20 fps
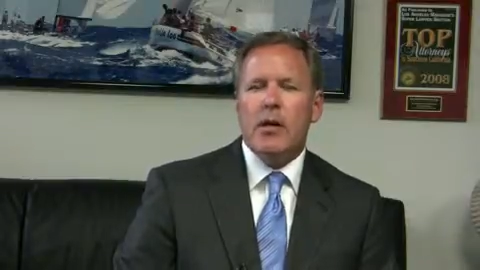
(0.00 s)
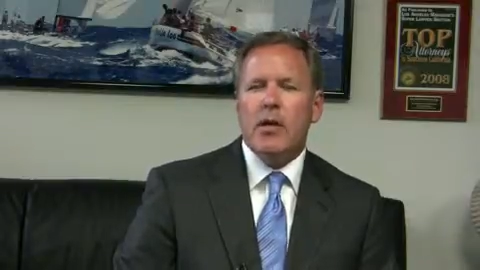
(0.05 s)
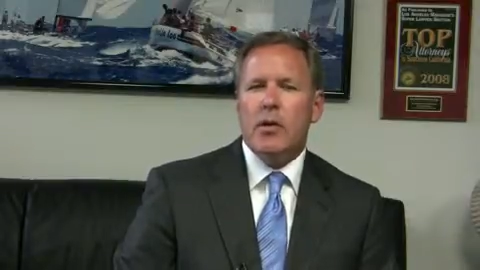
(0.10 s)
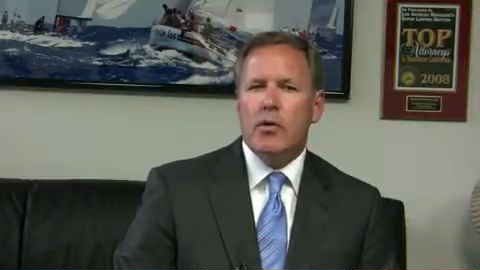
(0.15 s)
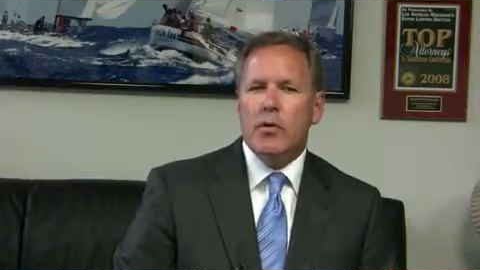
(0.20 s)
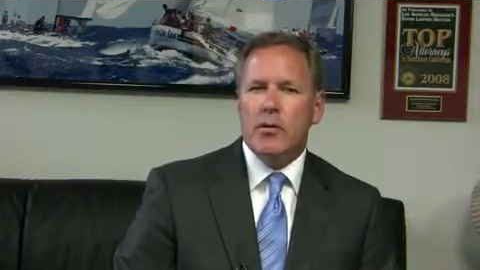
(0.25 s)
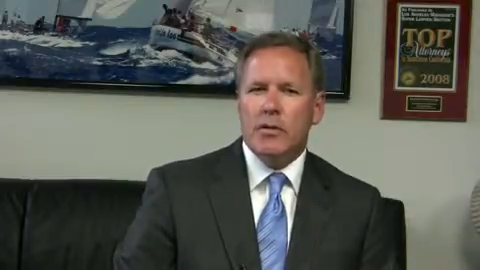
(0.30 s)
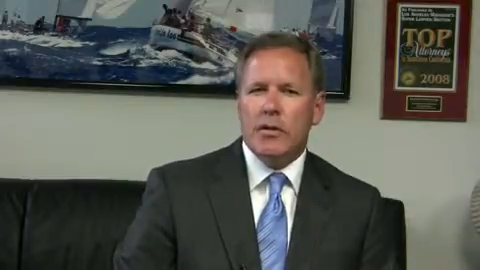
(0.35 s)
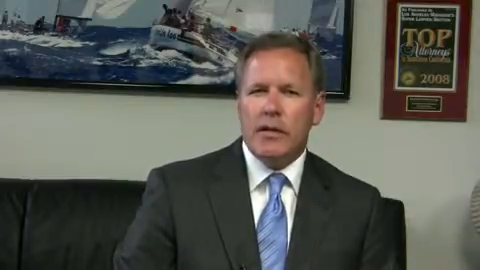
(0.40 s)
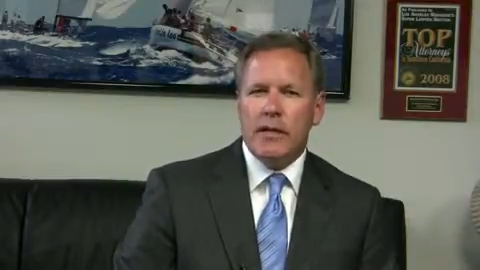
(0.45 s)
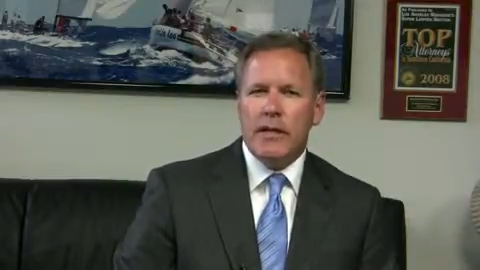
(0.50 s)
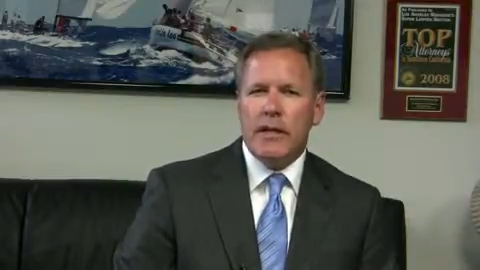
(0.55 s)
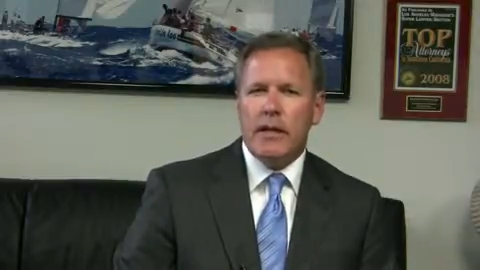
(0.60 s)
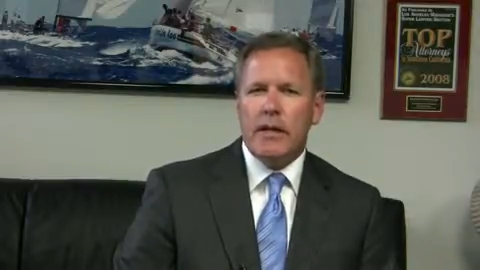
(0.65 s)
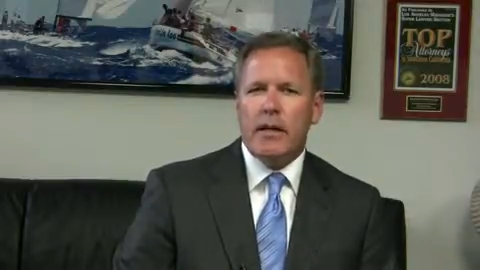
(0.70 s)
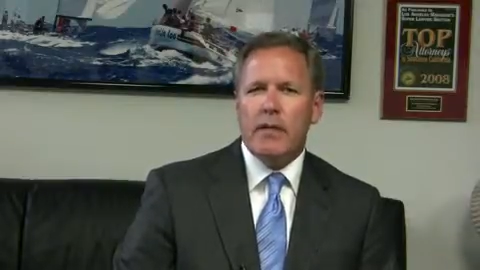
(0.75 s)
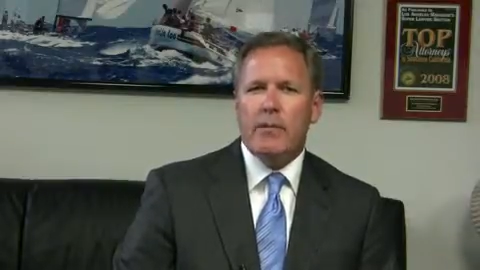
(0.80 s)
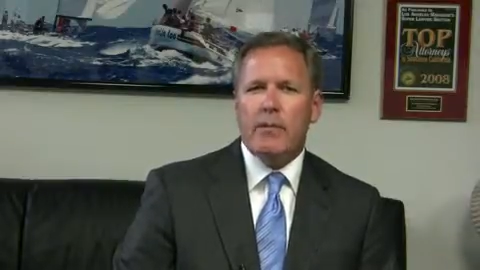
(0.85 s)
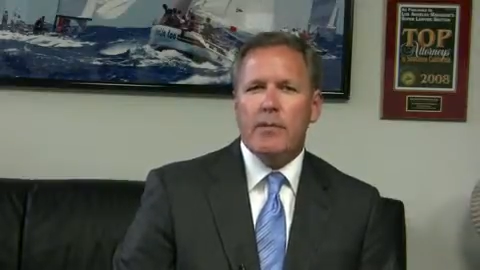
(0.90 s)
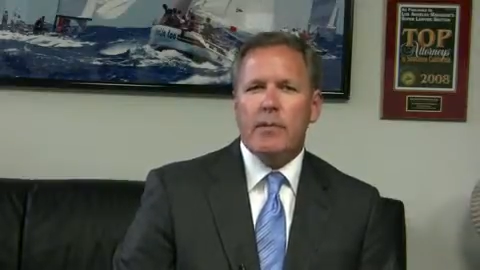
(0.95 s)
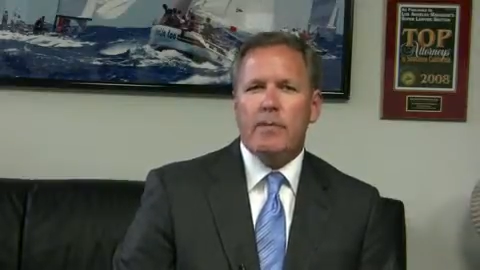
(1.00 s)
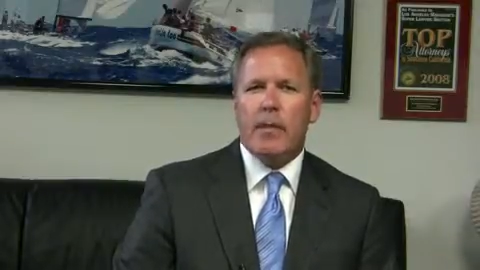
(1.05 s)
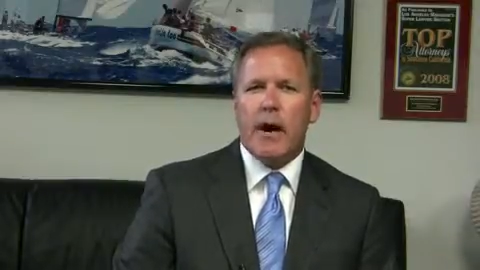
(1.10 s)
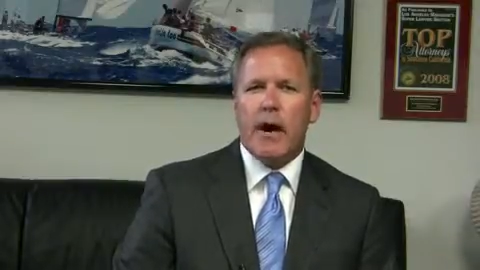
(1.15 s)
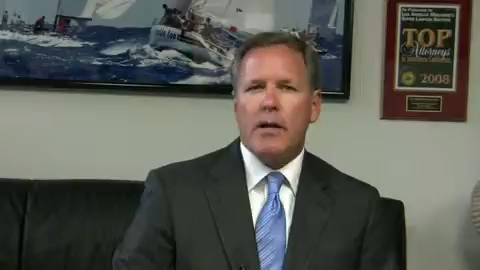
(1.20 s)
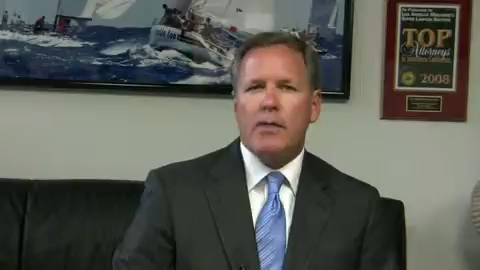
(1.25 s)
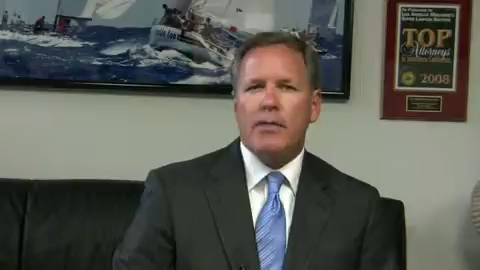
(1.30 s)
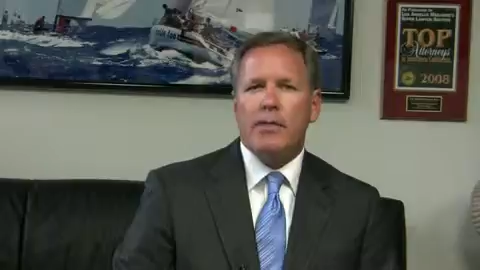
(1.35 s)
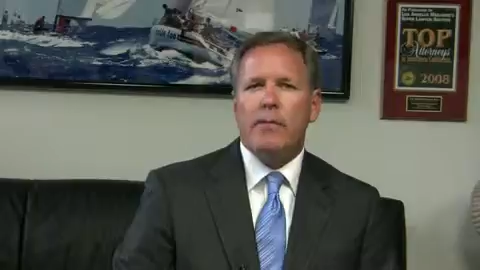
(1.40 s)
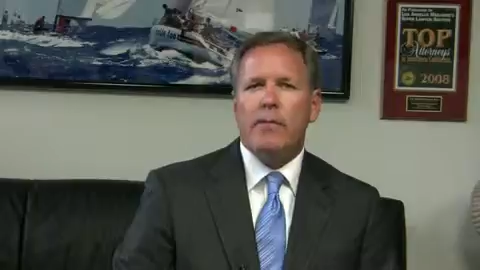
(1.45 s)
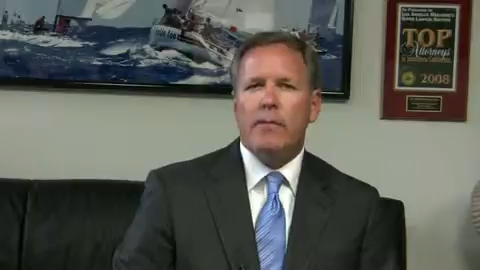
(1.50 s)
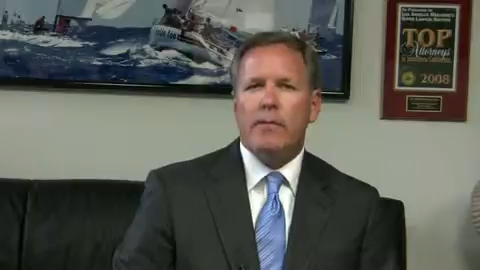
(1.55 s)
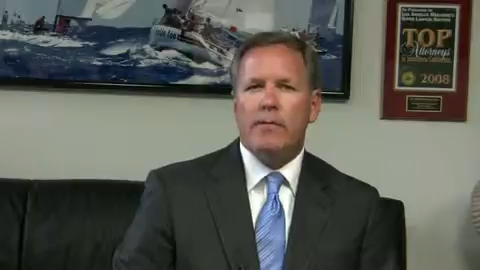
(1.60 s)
who is legally responsible